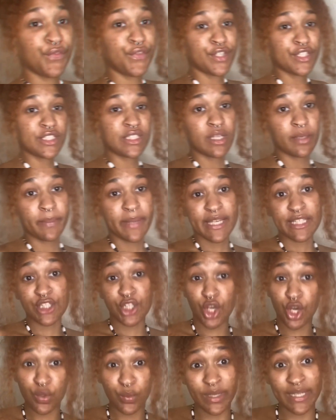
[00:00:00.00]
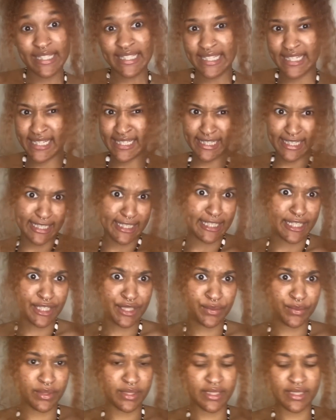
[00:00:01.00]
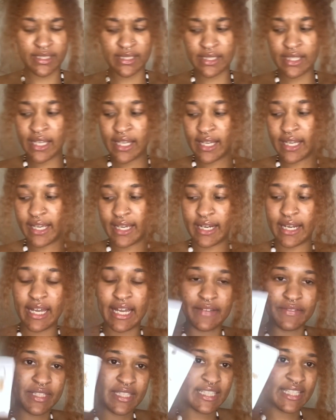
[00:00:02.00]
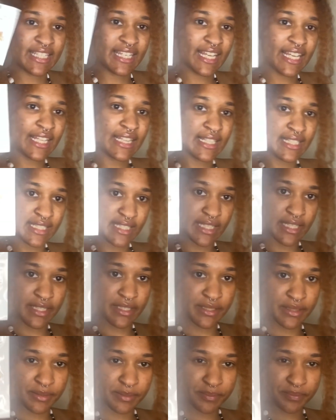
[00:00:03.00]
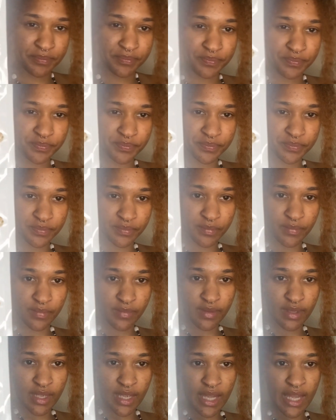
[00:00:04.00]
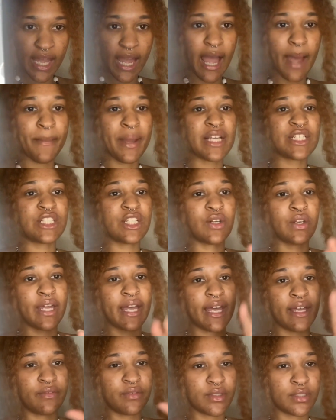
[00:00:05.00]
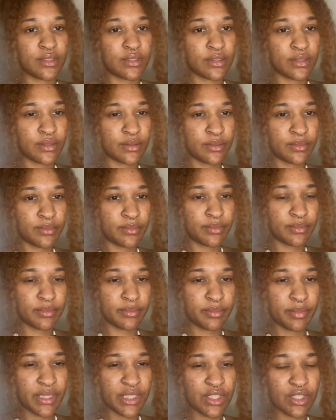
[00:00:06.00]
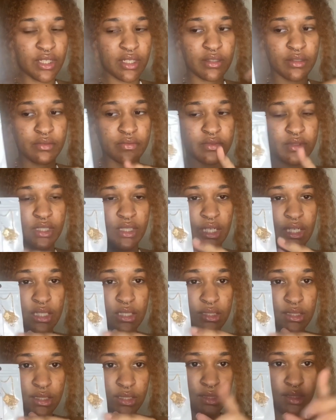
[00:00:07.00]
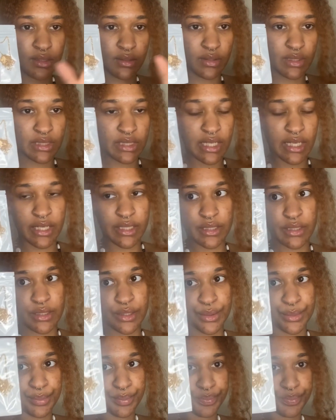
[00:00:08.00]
first up, as always, is the accessories. And I have this necklace here. I'm actually going to have a picture of the necklaces on the side, so.